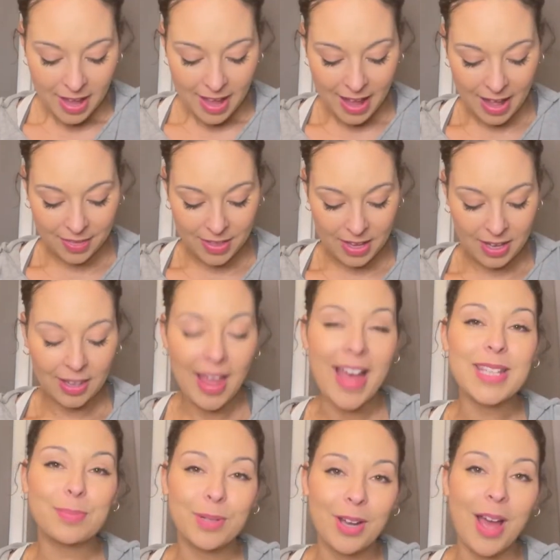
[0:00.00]
And then
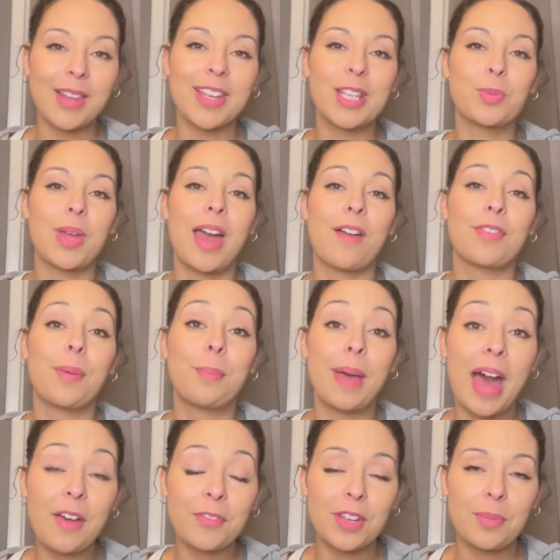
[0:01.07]
last but not least, we have the
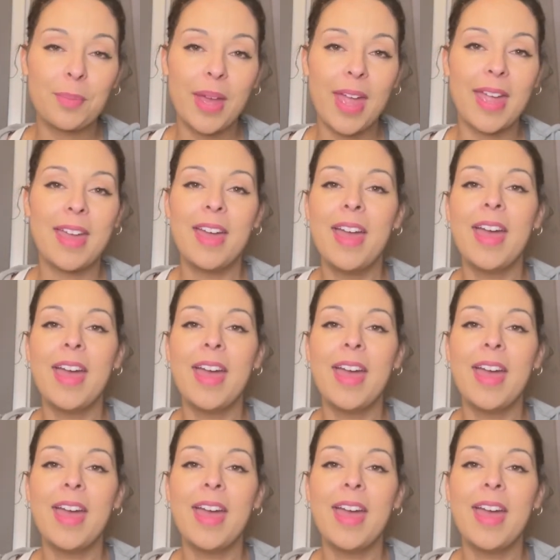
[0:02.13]
Baffin Bay.